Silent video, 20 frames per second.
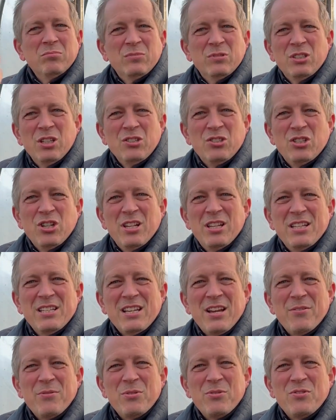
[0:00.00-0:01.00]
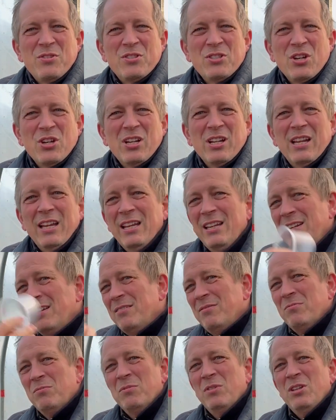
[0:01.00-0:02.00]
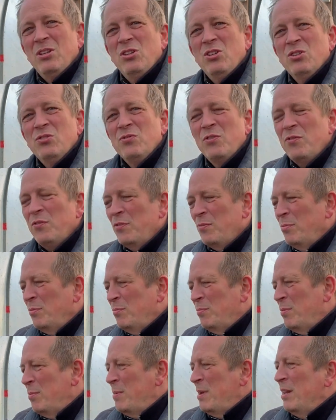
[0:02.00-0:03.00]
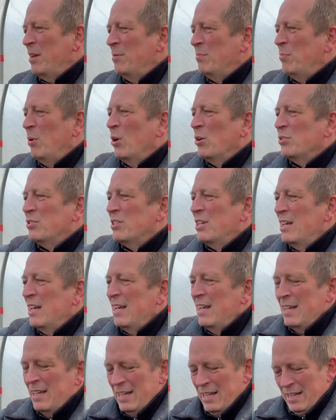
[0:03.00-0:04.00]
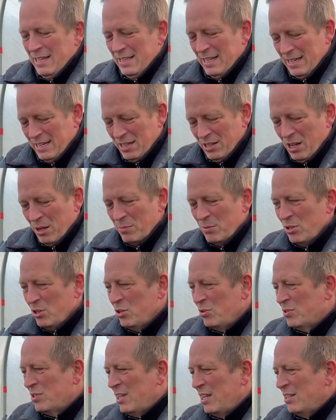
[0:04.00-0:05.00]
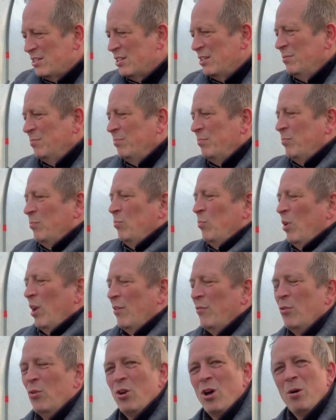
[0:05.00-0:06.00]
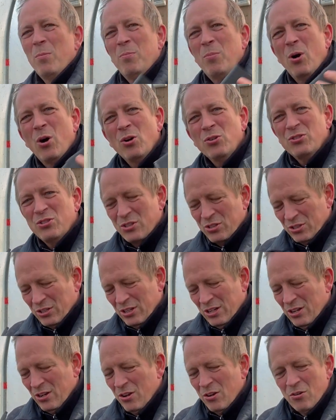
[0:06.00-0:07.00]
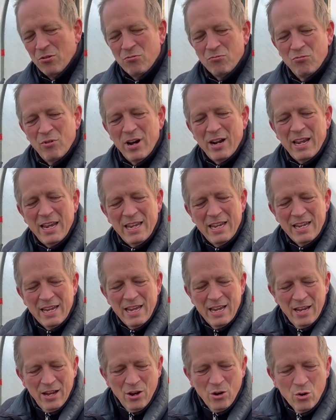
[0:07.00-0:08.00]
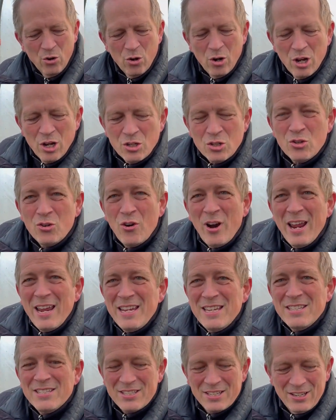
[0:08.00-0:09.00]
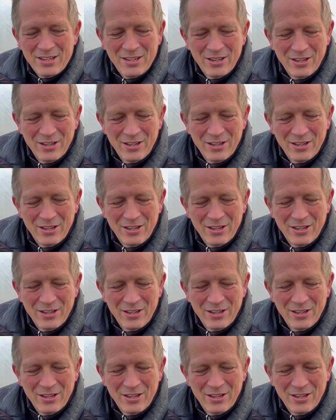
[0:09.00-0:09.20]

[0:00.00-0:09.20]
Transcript: Don't chuck these out with the recycling, they're useful for being in pots. And then come the new season, we'll have all our pots ready, all our trays